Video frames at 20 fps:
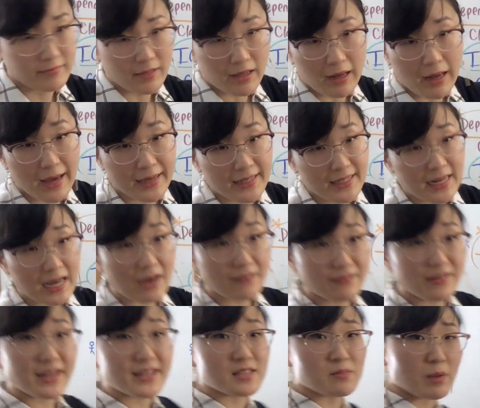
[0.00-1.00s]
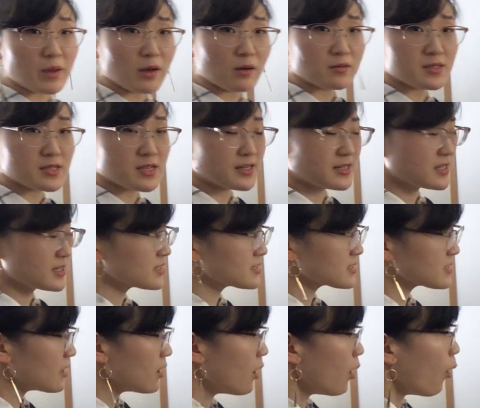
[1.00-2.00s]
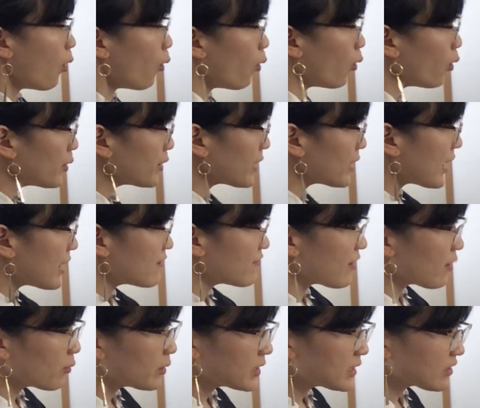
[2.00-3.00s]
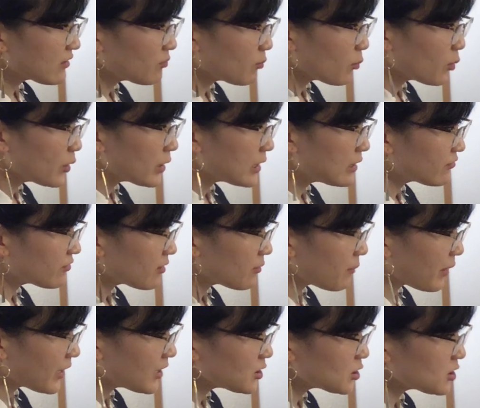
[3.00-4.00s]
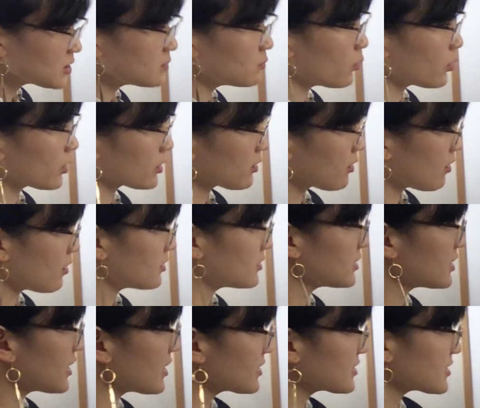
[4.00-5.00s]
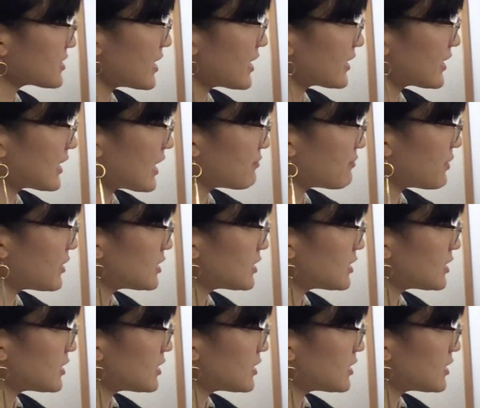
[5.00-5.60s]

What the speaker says: I can have that as my own sentence. Or if I want to give more information, more context, then I can add my